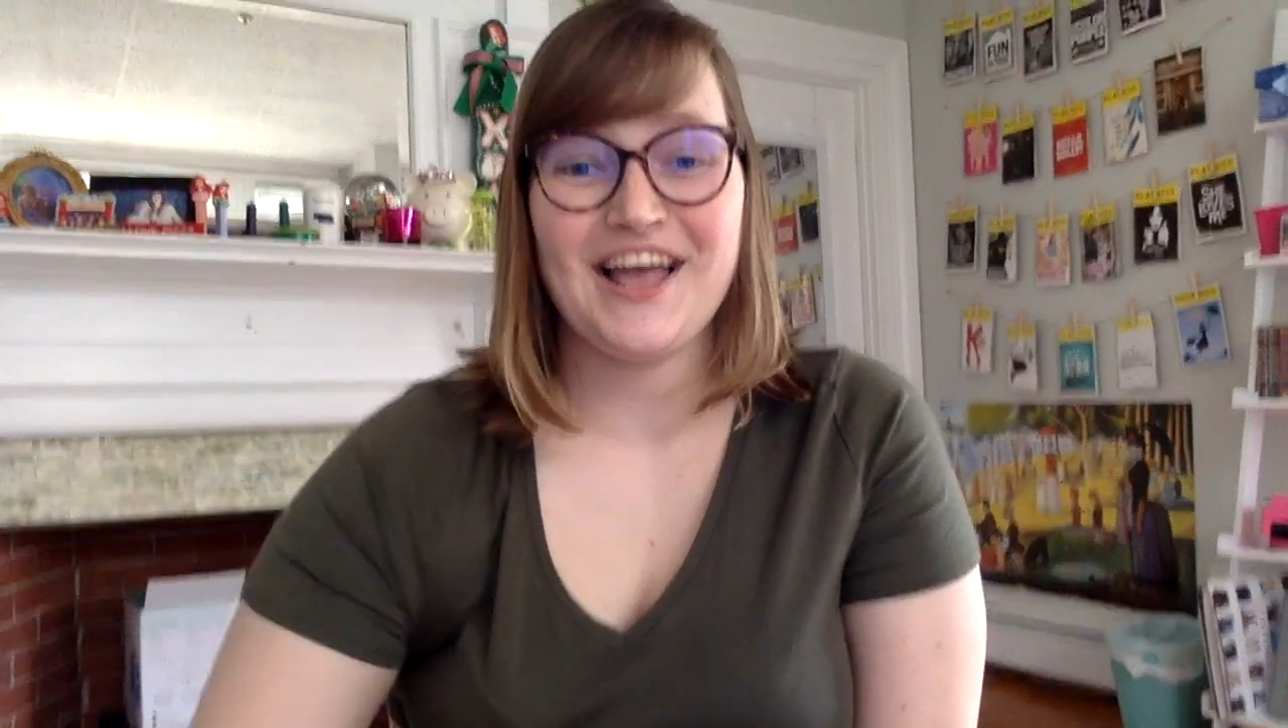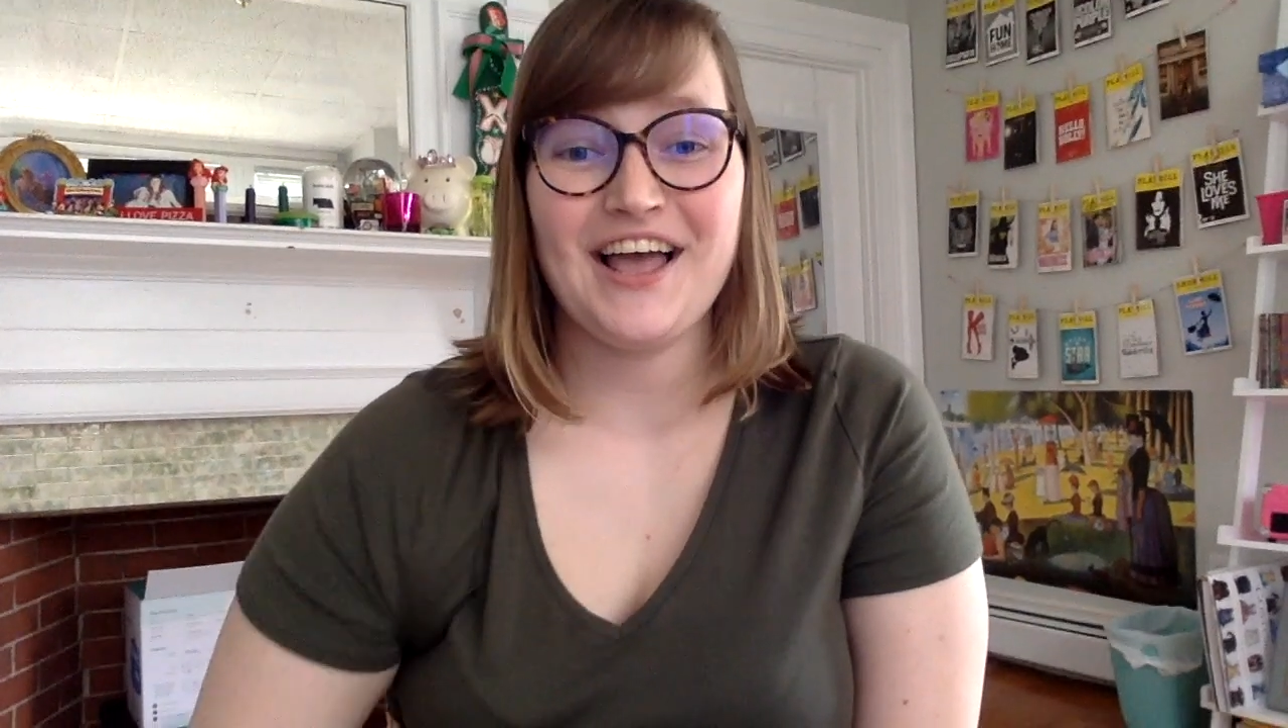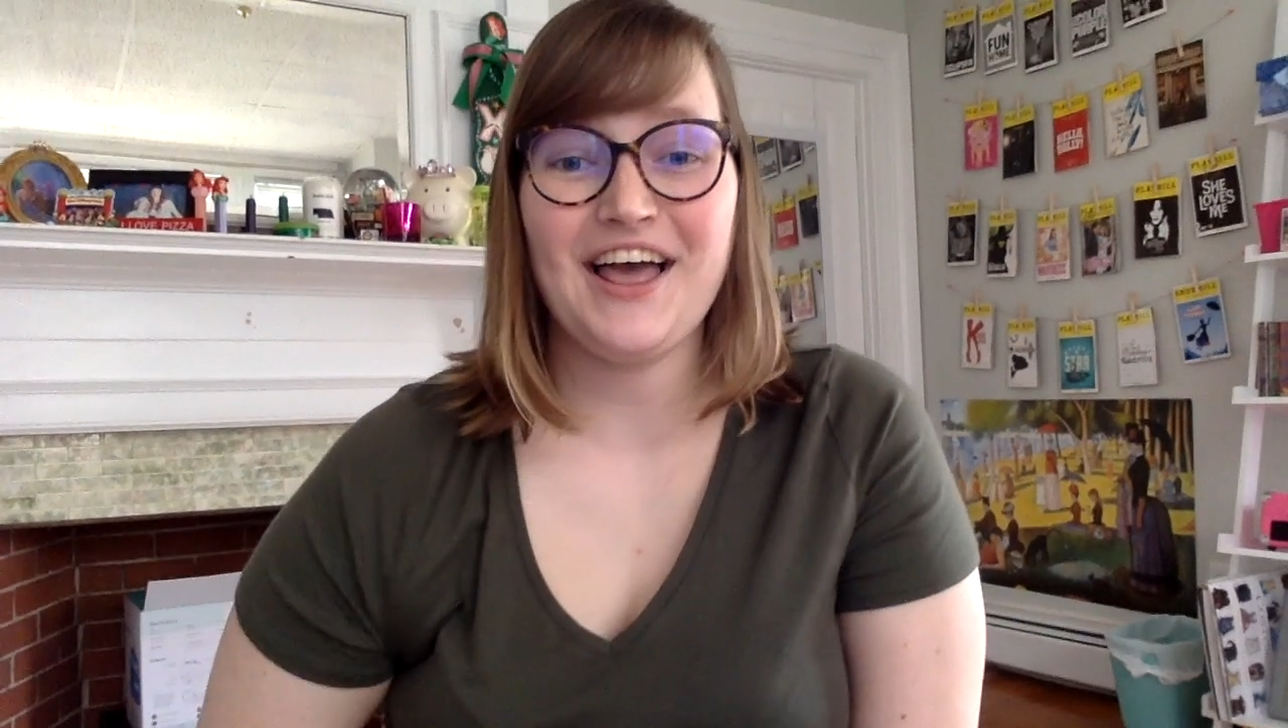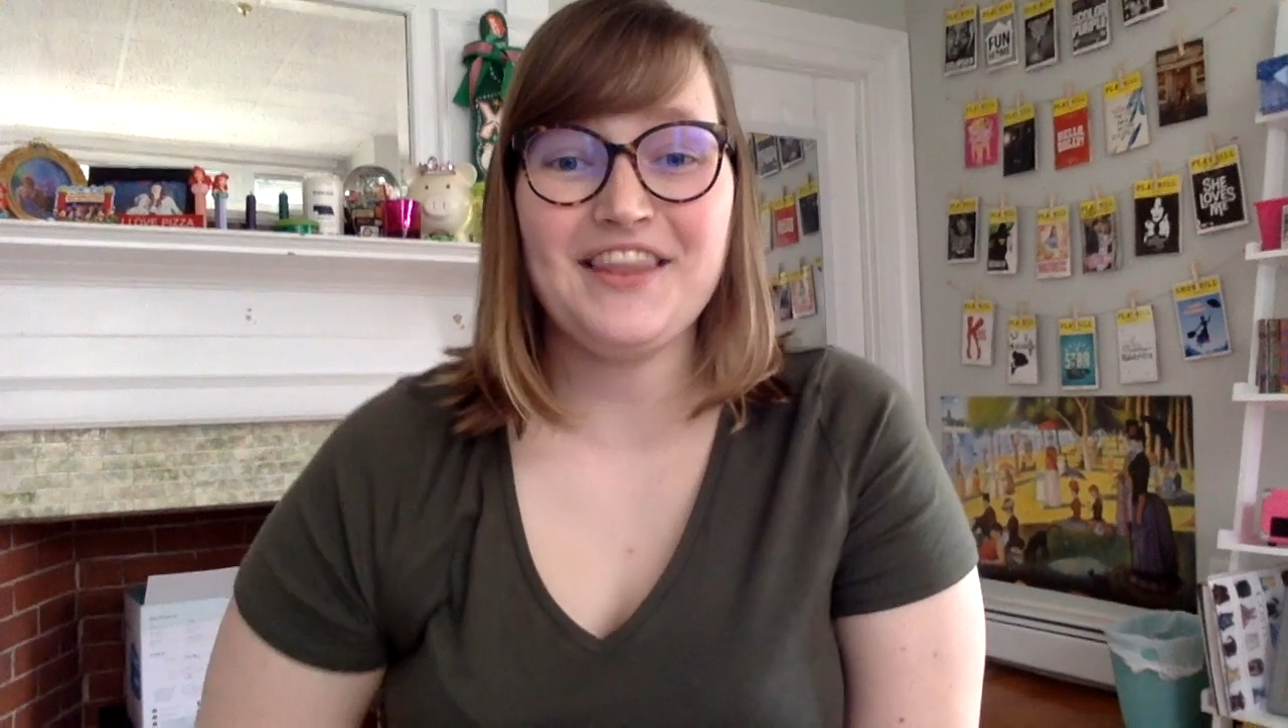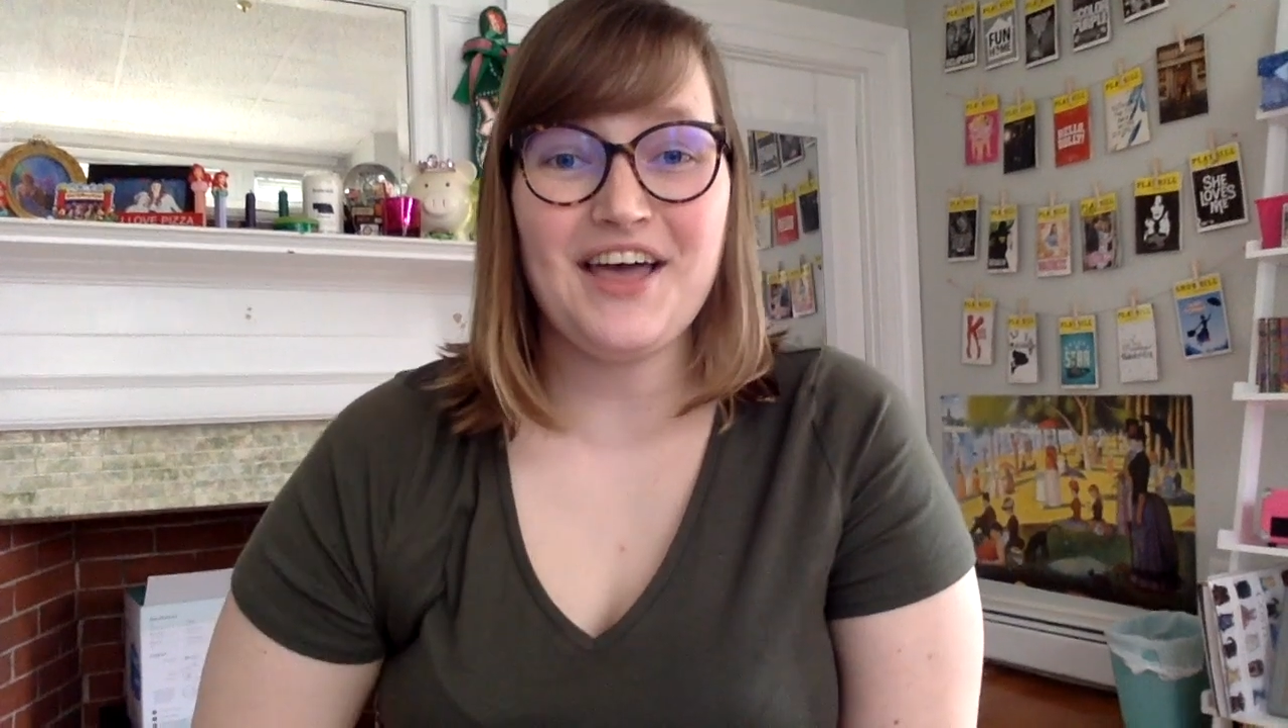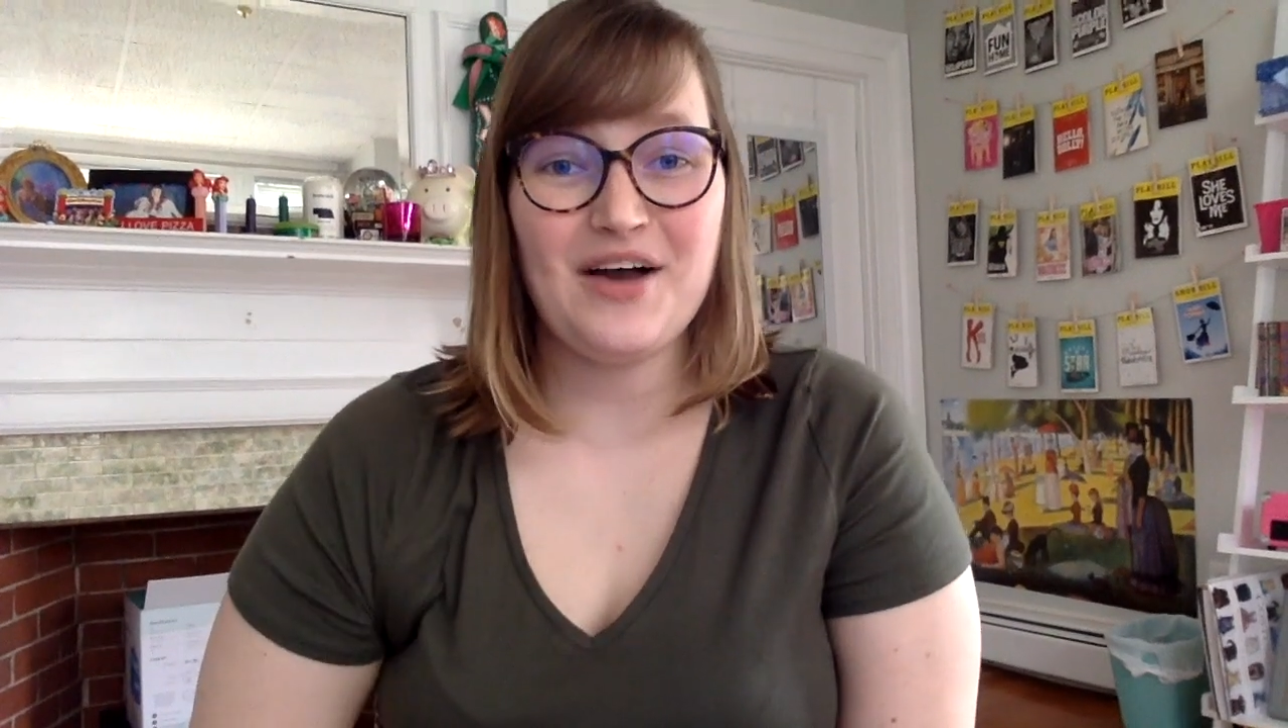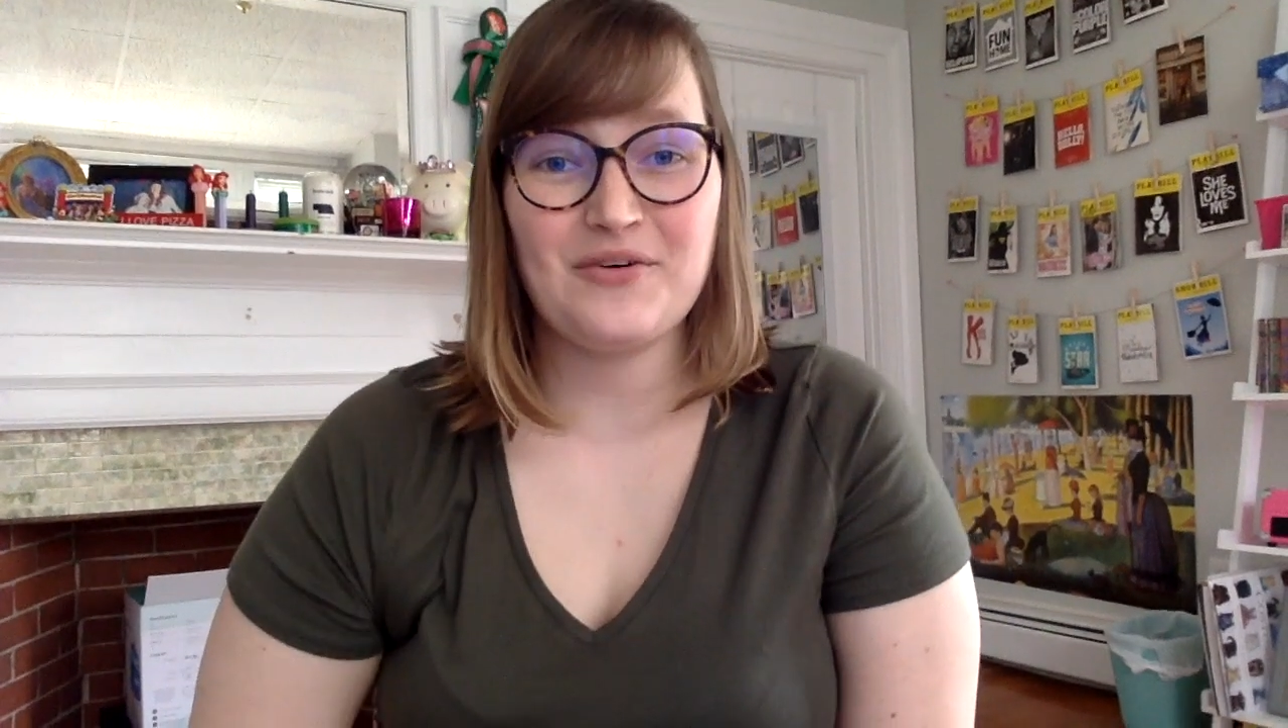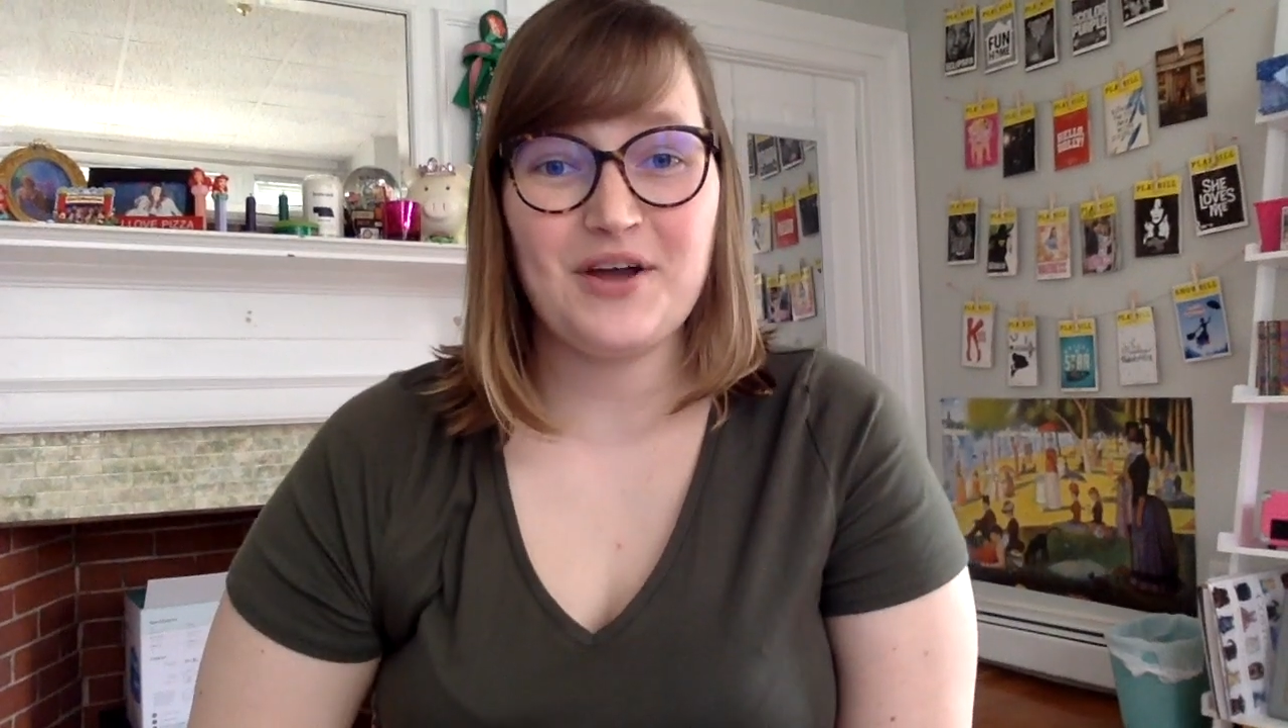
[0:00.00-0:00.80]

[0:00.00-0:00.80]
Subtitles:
Hello,